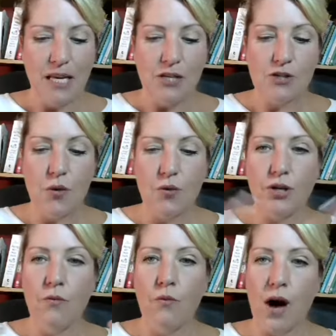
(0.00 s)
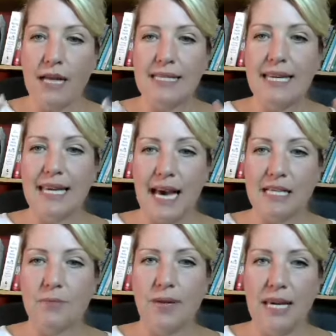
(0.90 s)
So you want to
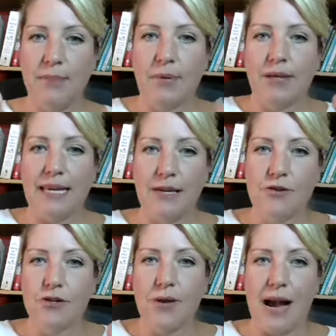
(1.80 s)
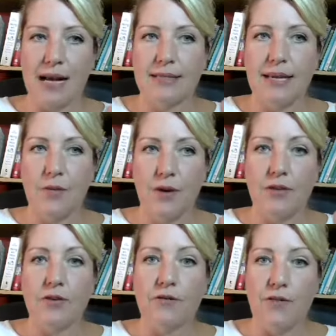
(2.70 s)
get people interacting with
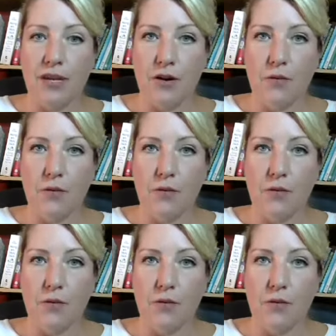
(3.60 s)
your video.